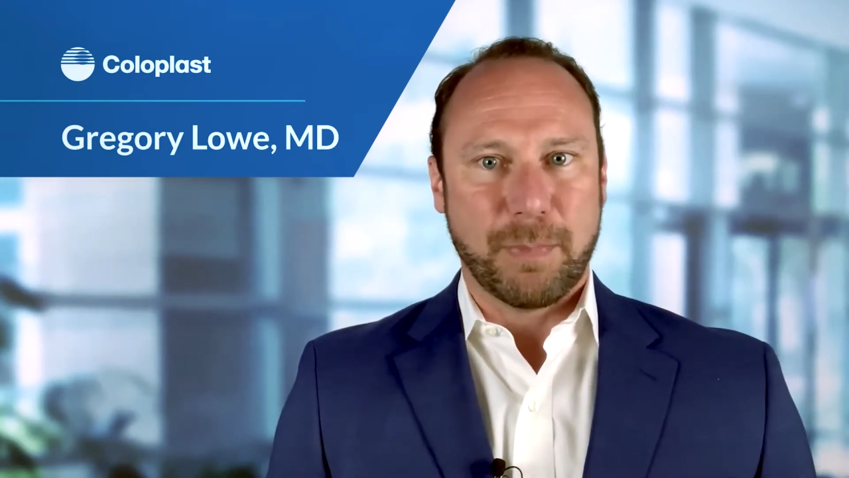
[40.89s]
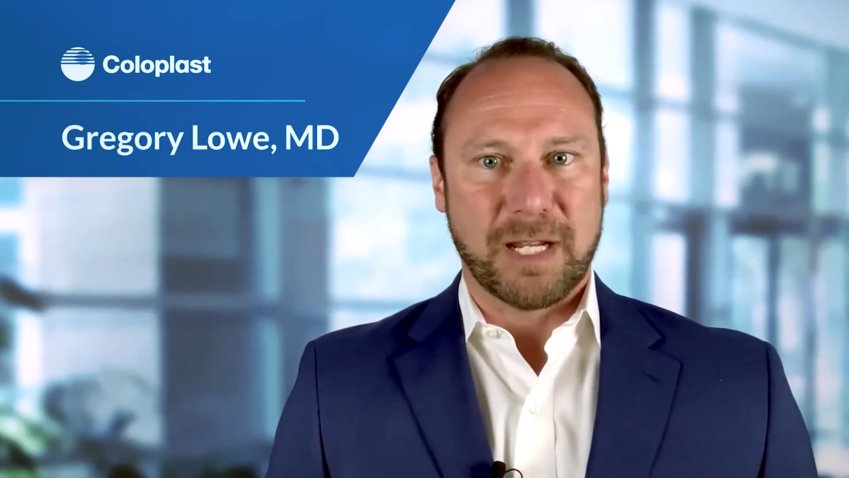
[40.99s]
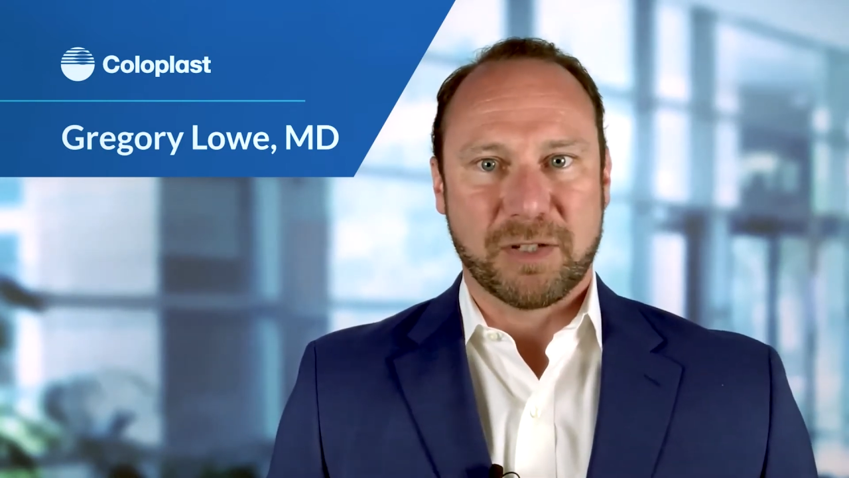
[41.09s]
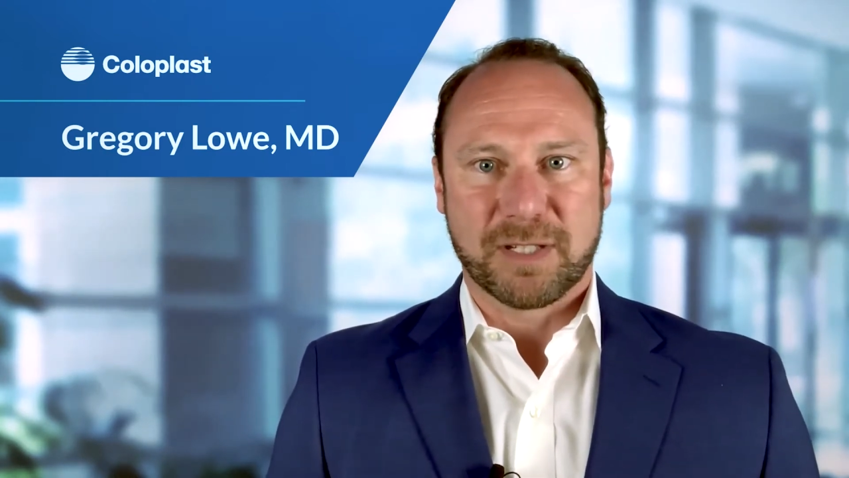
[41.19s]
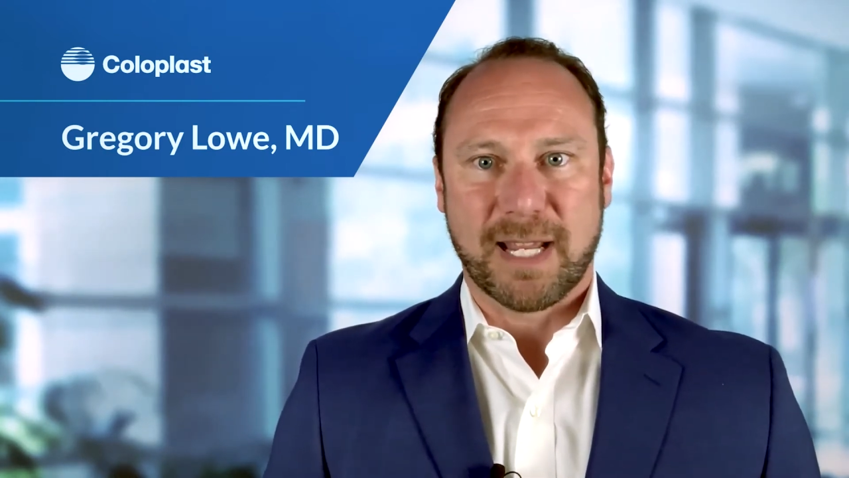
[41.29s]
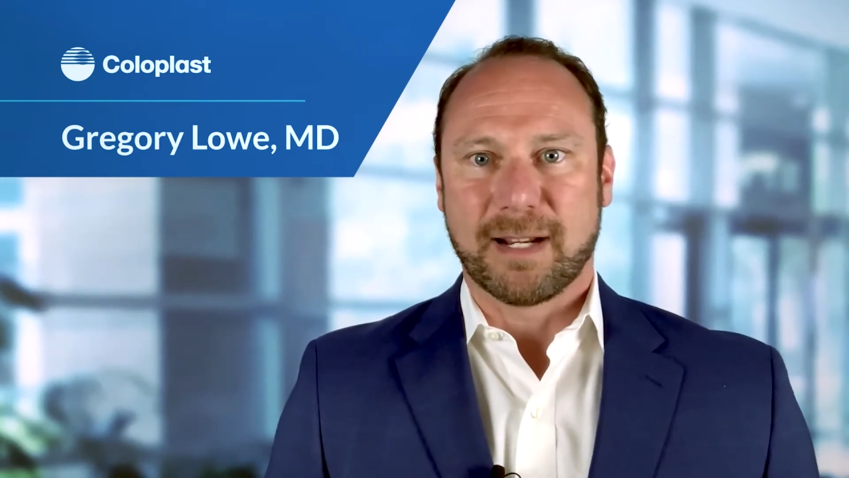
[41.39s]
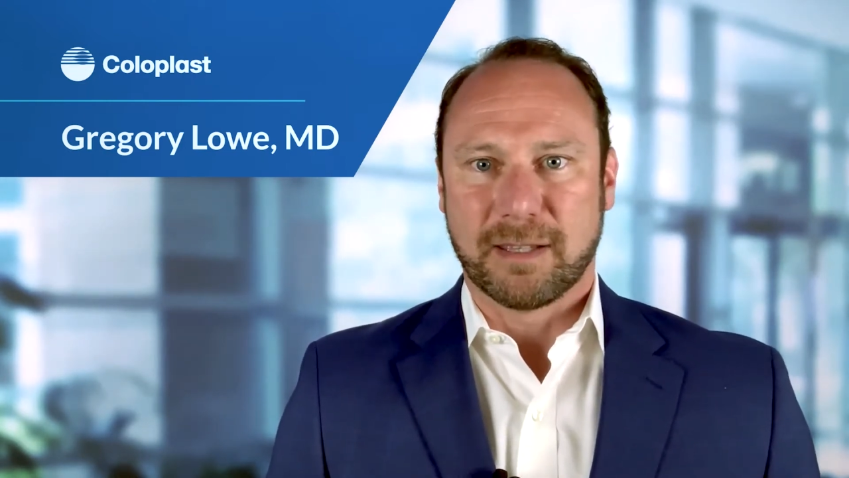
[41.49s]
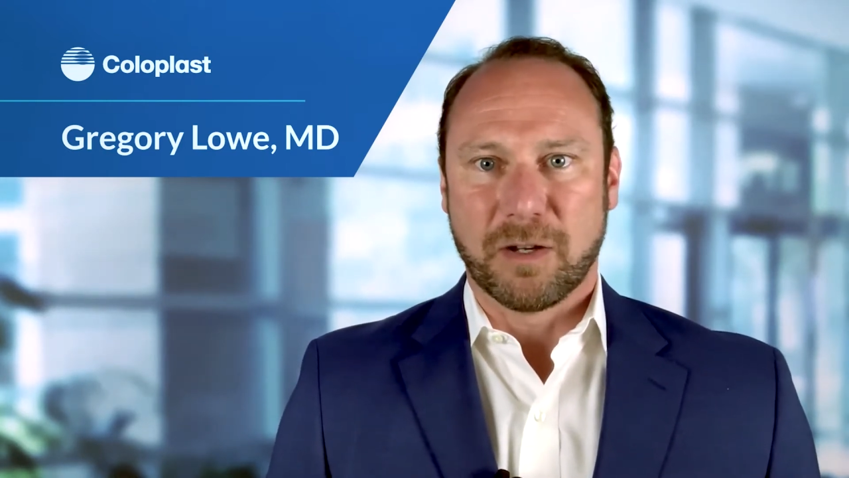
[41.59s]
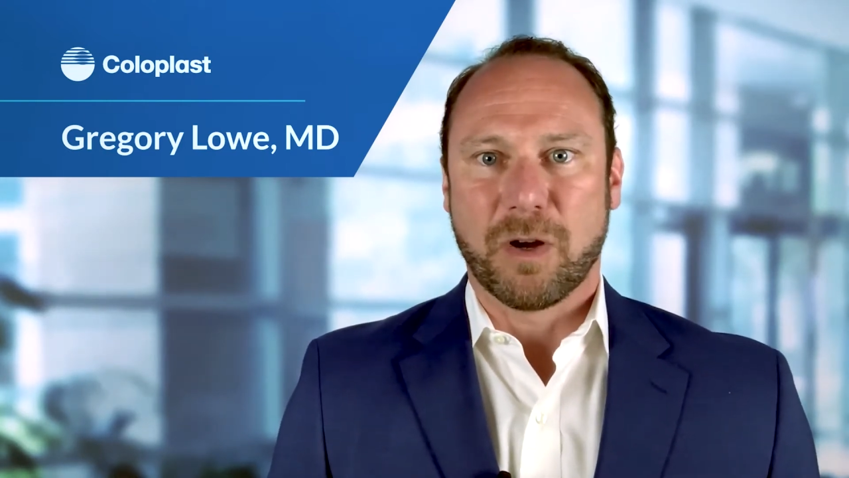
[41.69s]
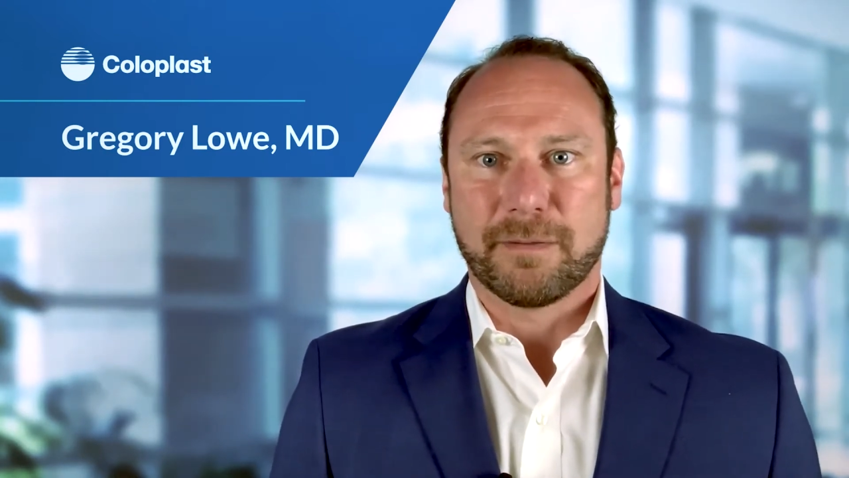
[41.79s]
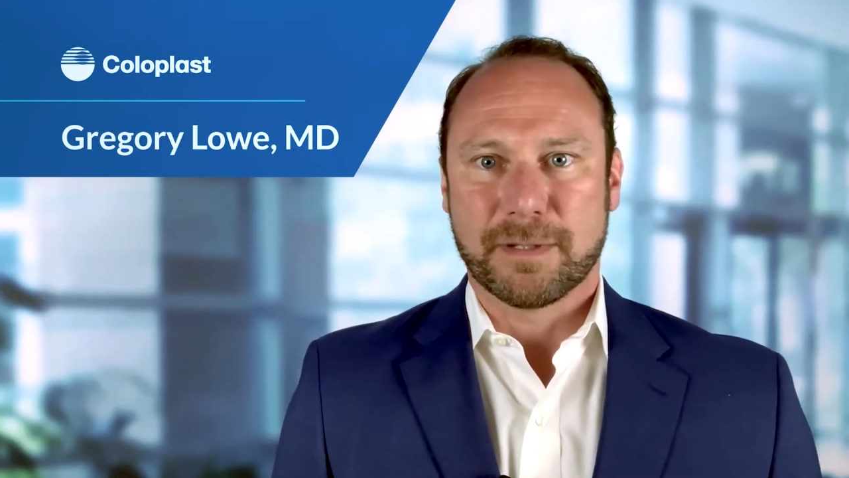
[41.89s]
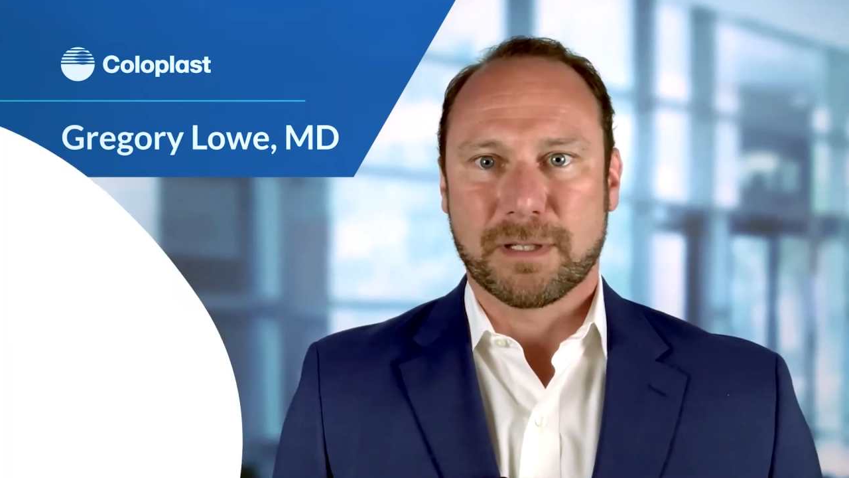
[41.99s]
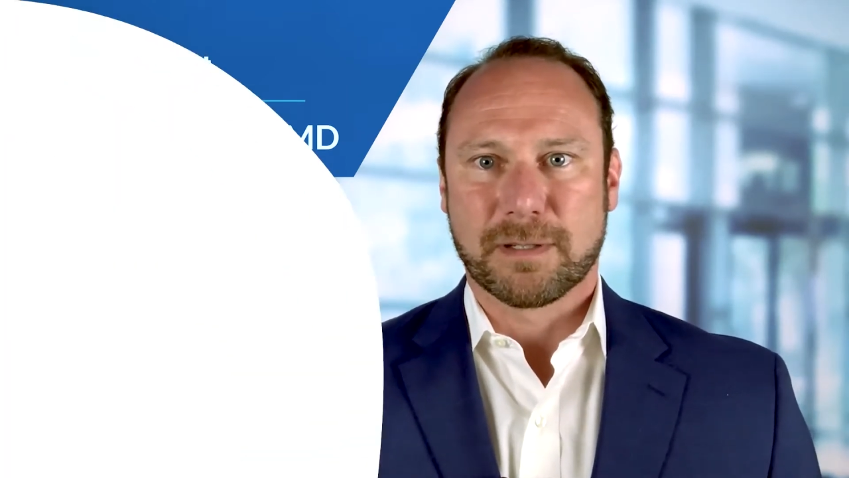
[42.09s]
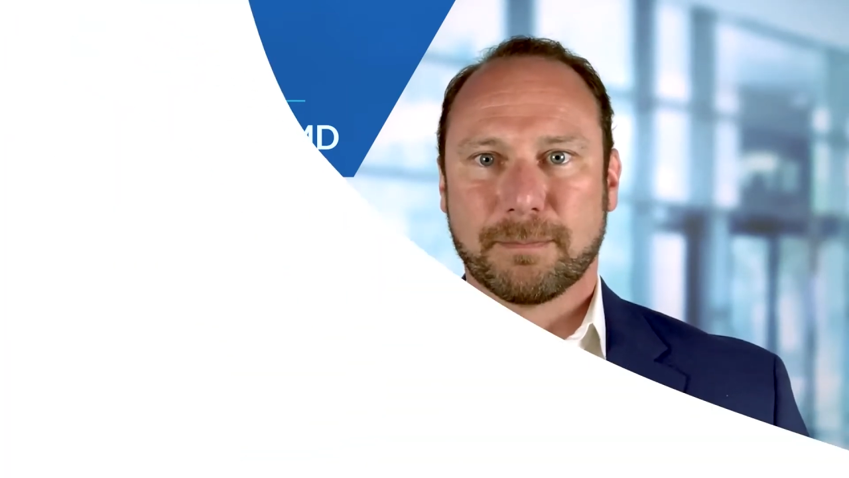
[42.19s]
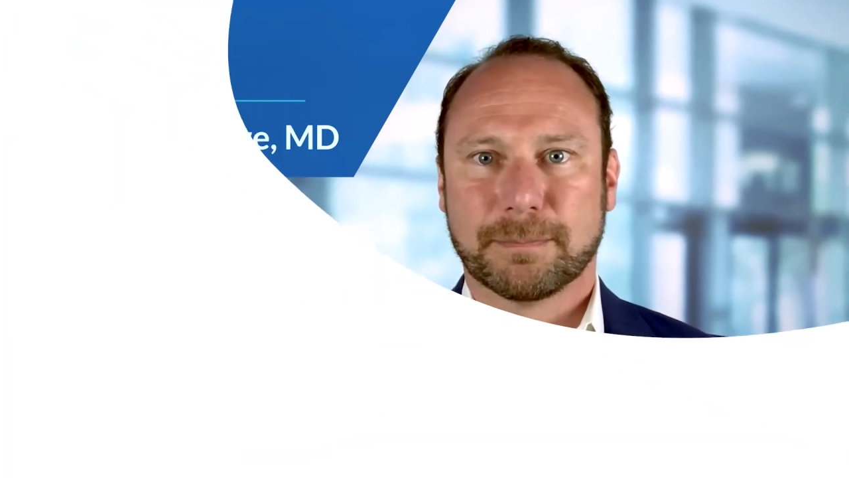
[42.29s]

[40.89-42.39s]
patients at in the office.